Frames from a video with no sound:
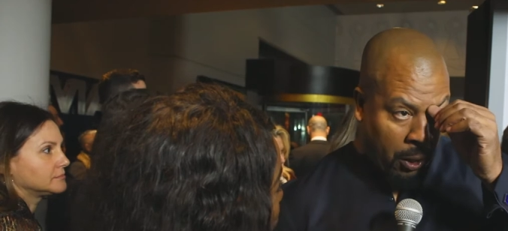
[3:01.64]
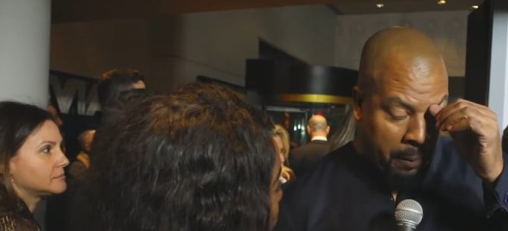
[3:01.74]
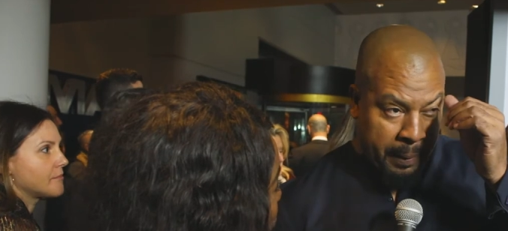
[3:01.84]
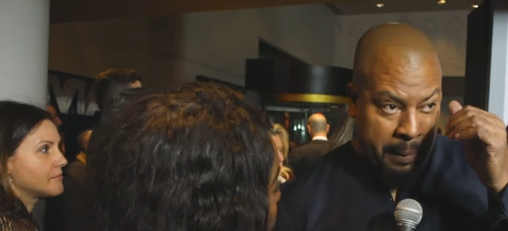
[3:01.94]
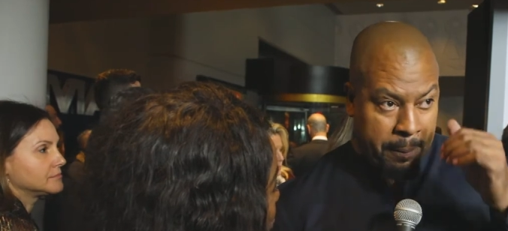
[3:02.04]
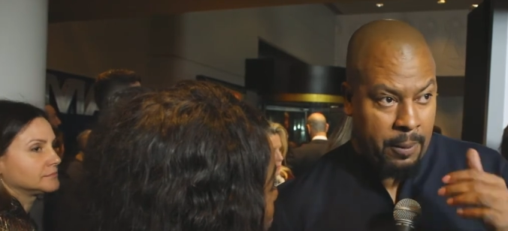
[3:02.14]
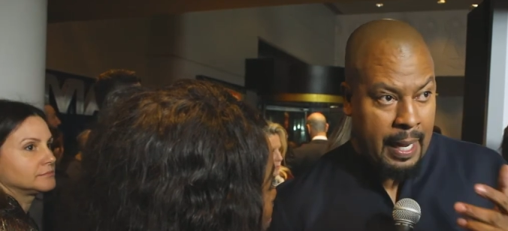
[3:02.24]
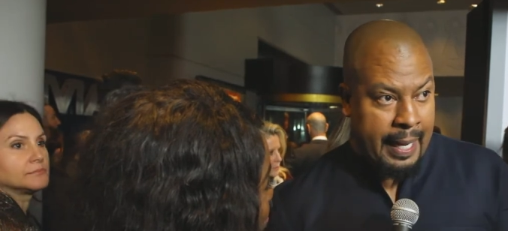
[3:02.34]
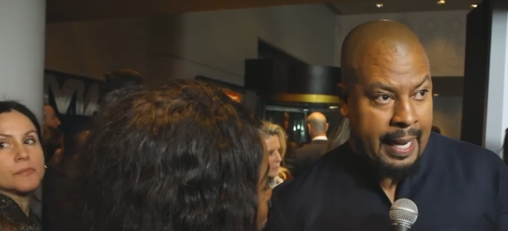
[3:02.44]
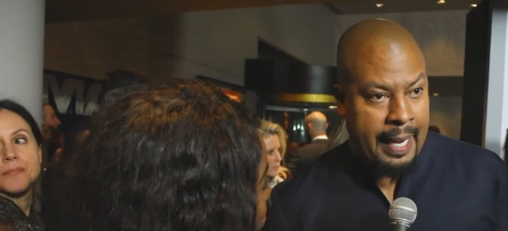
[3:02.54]
Speaker 1: hurt people.
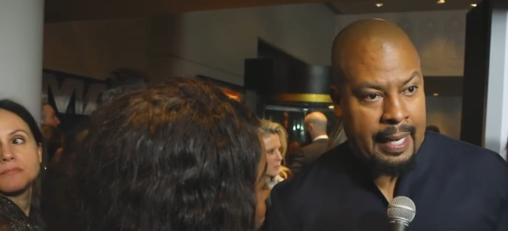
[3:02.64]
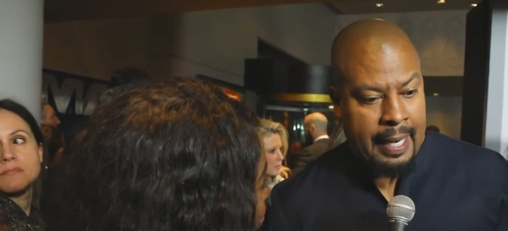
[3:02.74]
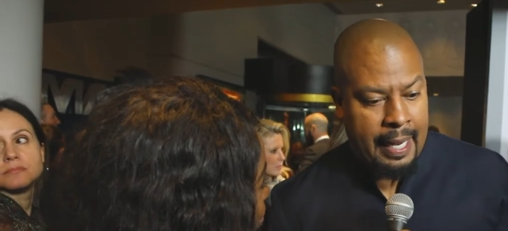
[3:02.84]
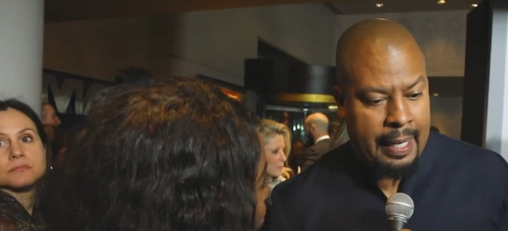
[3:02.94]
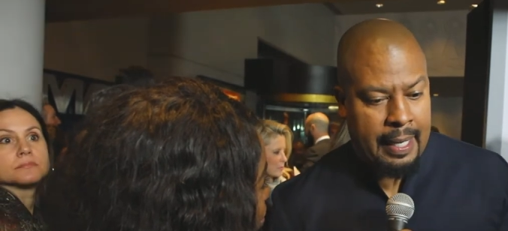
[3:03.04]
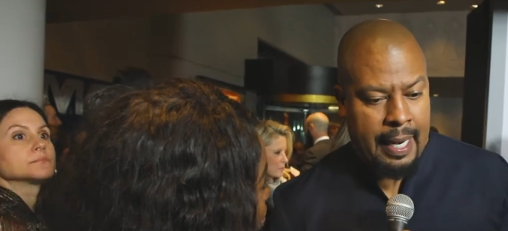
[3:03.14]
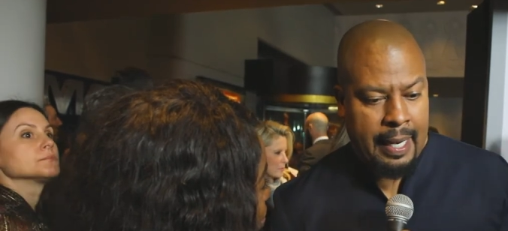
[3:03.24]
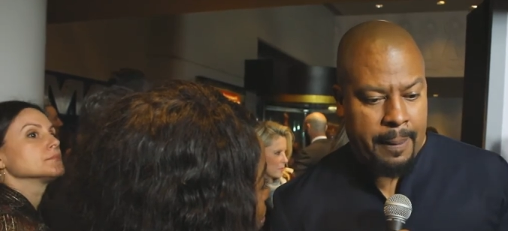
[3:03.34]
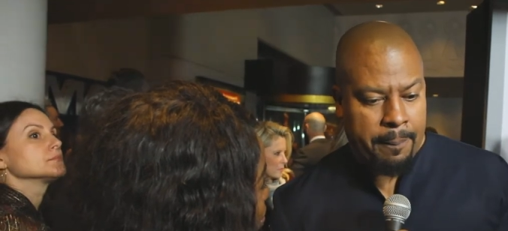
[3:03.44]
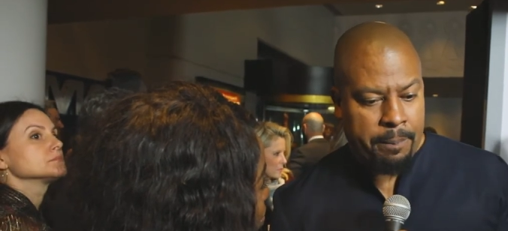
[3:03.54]
I can't let, like,
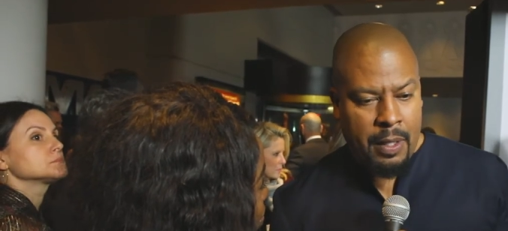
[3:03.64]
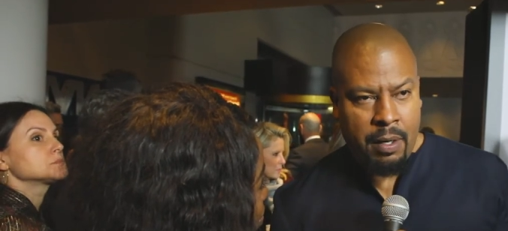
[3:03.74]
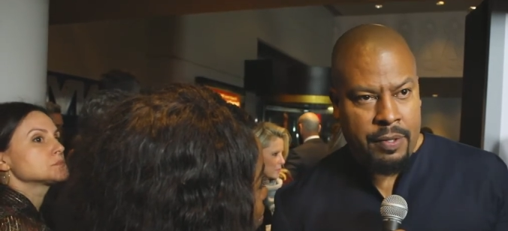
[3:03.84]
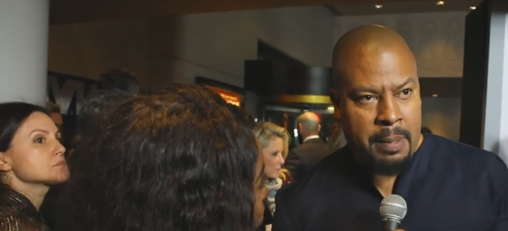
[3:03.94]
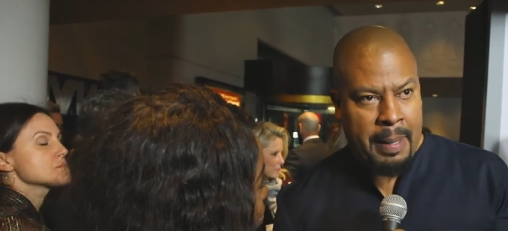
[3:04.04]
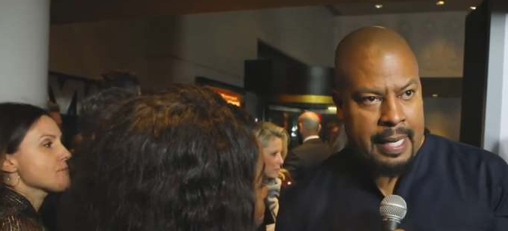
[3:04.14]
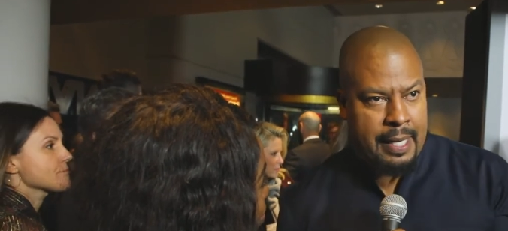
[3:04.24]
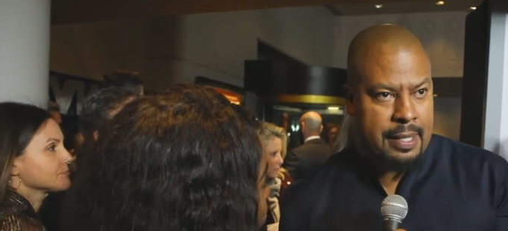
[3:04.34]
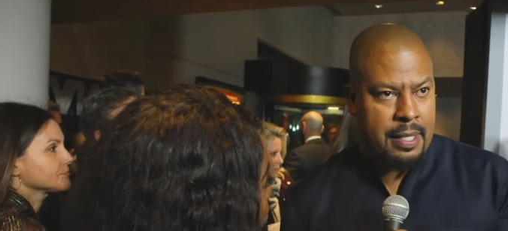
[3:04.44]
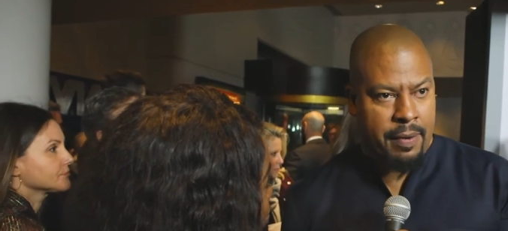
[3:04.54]
you know, if somebody
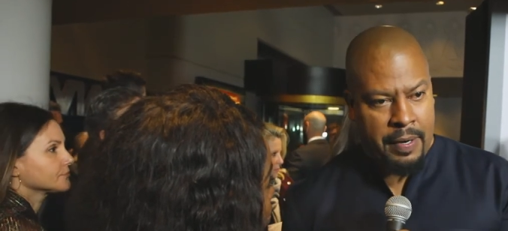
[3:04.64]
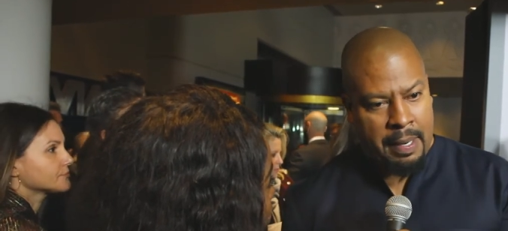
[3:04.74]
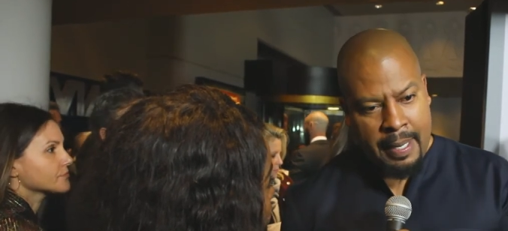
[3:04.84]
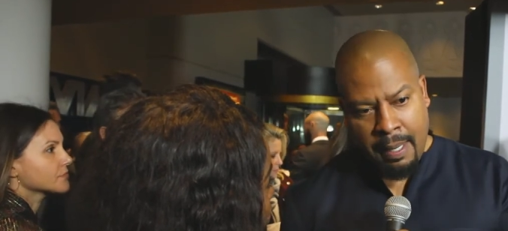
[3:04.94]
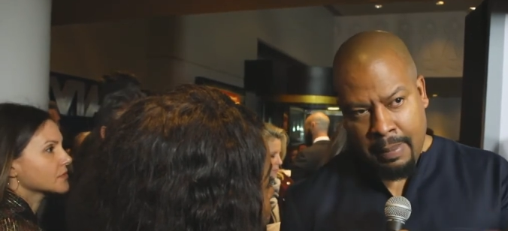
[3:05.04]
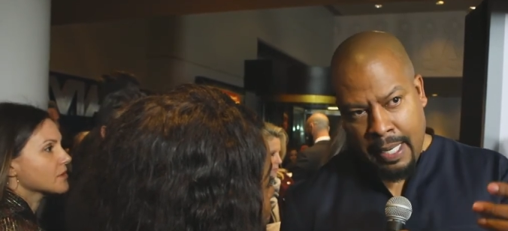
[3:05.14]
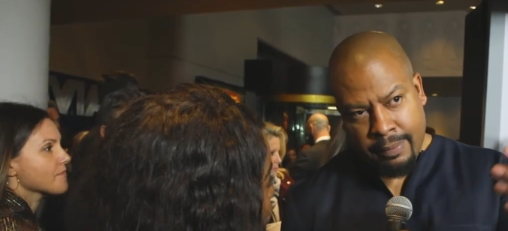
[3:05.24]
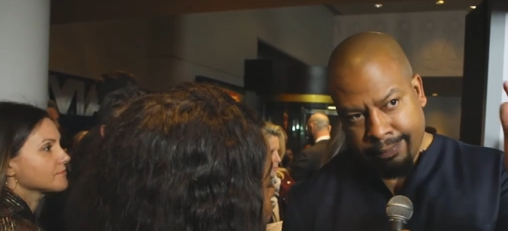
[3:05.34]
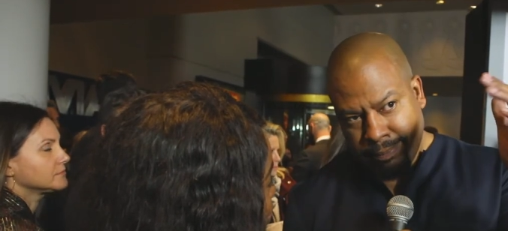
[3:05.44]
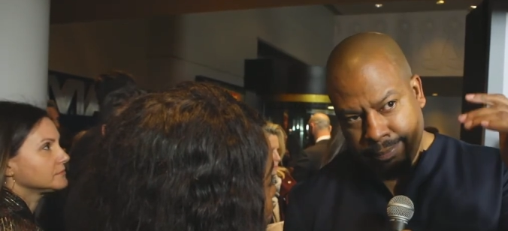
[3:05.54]
cuts in front of me, I'm like,
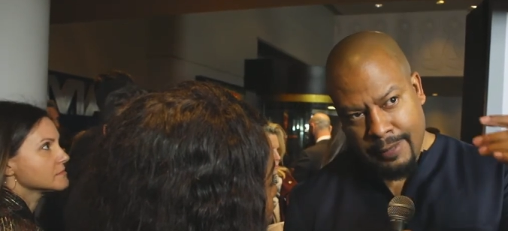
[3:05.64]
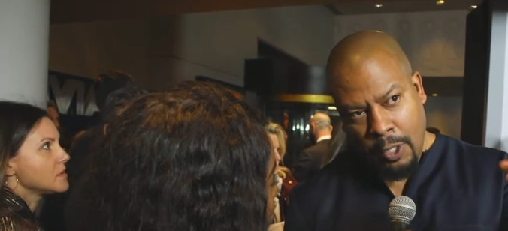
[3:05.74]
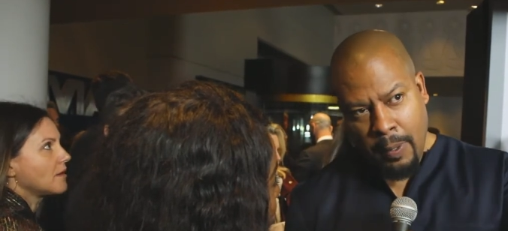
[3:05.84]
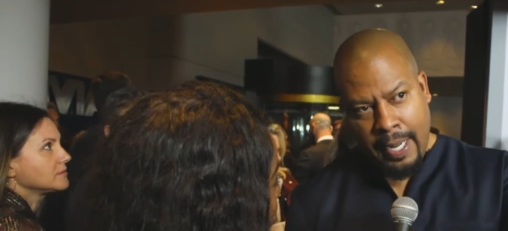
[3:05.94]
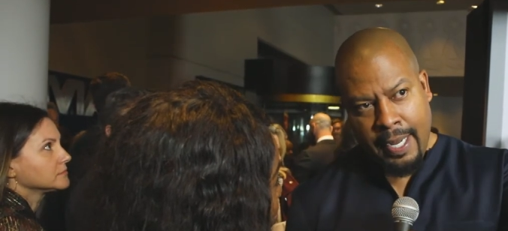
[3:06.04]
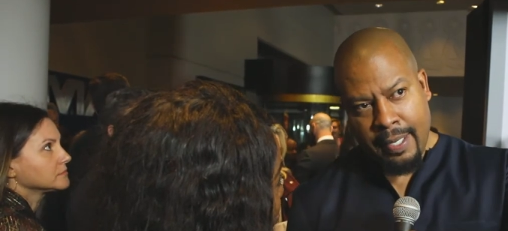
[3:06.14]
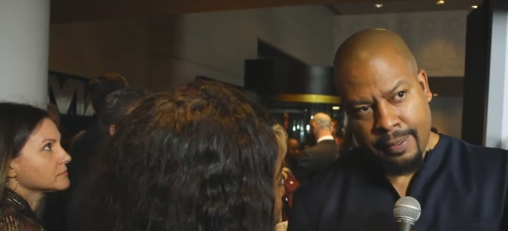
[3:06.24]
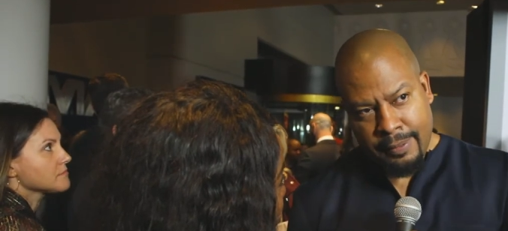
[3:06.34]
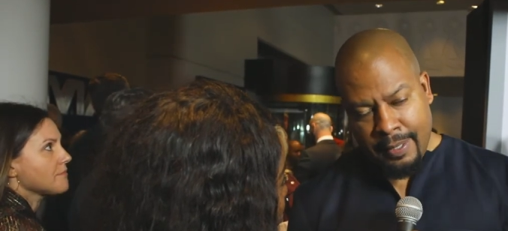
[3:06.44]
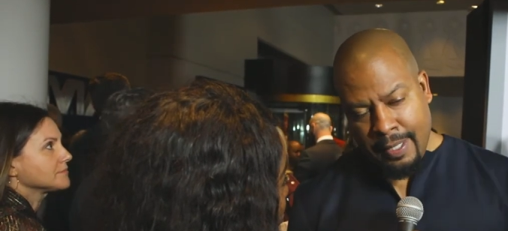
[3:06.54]
go ahead.
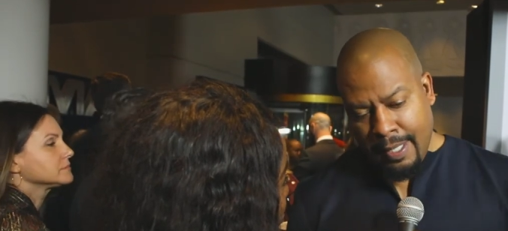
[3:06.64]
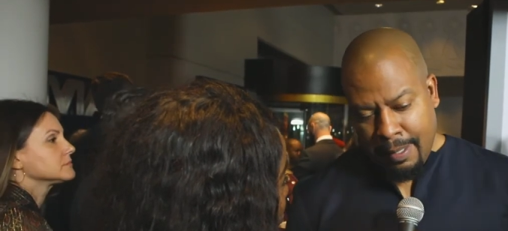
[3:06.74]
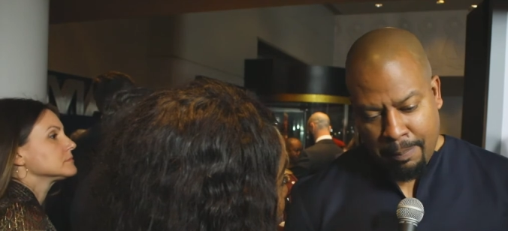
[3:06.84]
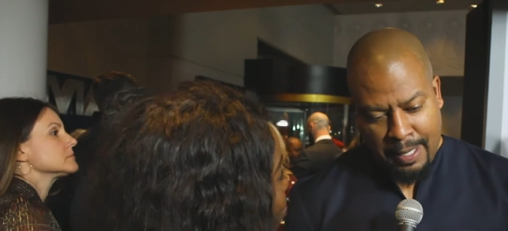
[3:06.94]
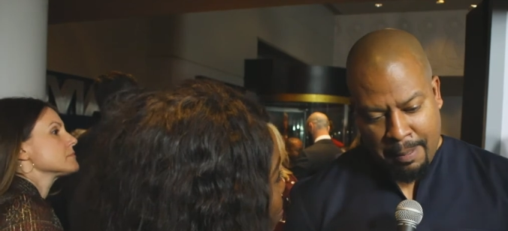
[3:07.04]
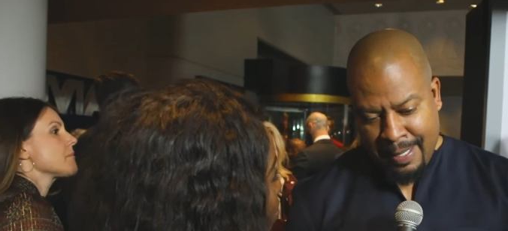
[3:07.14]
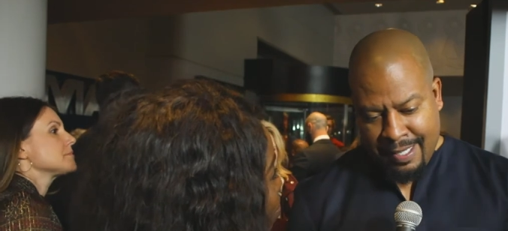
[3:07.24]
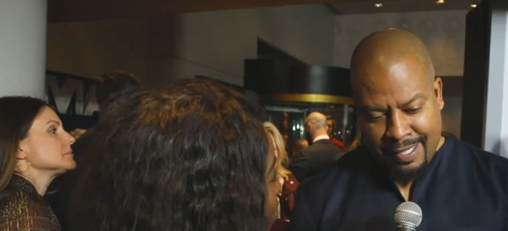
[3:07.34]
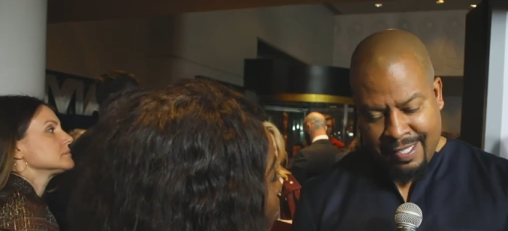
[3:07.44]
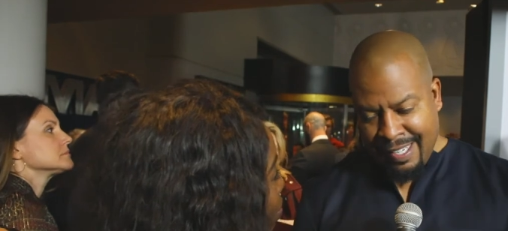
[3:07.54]
Brother must
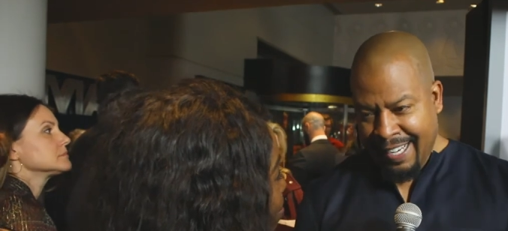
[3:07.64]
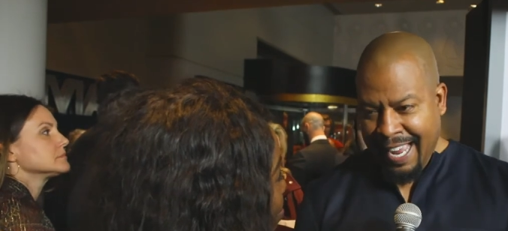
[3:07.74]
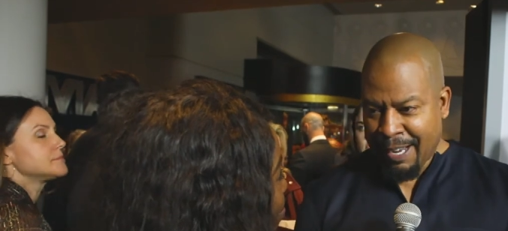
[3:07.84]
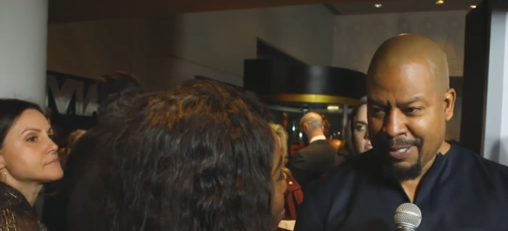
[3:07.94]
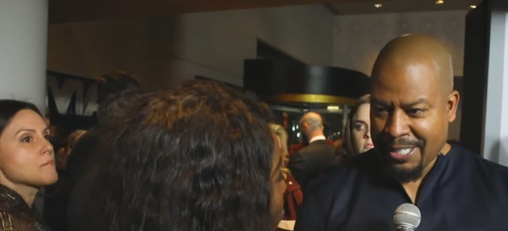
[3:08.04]
have snuck out